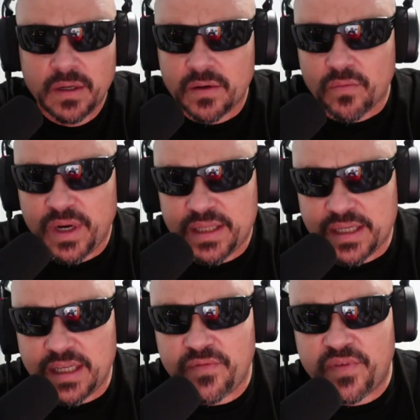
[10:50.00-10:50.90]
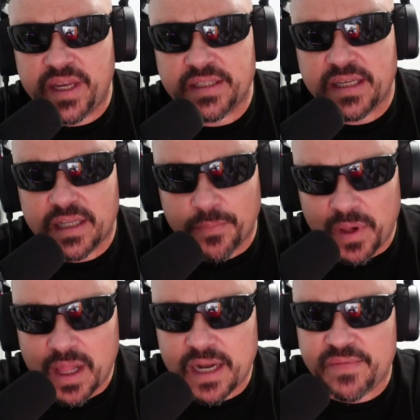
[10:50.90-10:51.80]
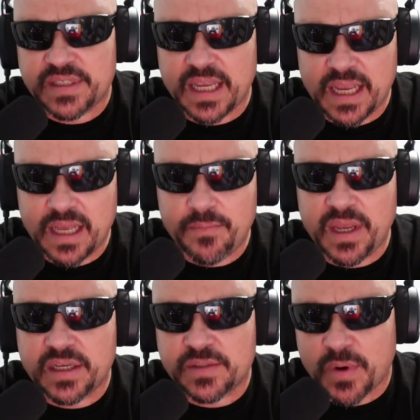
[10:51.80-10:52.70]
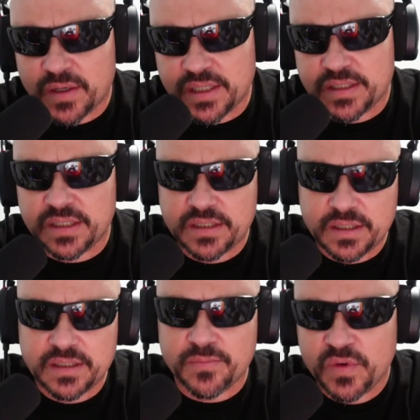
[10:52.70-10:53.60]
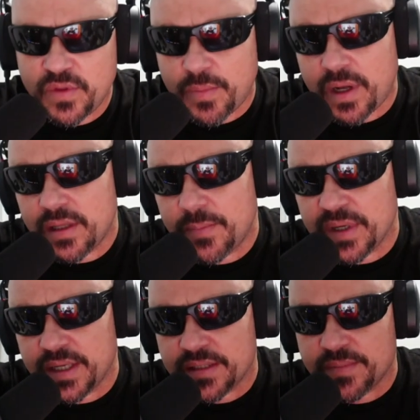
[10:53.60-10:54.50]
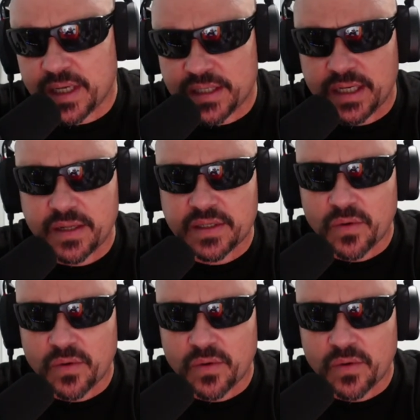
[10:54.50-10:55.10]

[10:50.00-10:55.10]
read the defense, get the ball out of his hand, make smart decisions, and move the ball up and get some touchdowns.